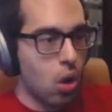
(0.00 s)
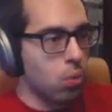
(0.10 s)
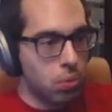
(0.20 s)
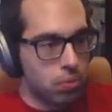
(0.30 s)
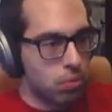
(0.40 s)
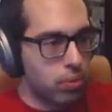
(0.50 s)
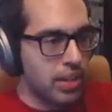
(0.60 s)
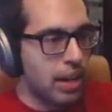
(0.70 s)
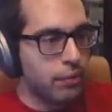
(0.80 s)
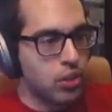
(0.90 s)

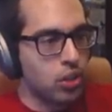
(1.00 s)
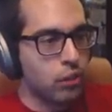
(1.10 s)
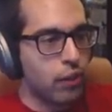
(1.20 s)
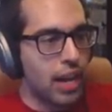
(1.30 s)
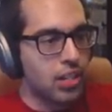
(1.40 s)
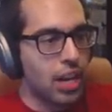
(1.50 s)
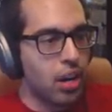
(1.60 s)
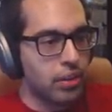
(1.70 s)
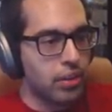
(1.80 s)
turn the flashlight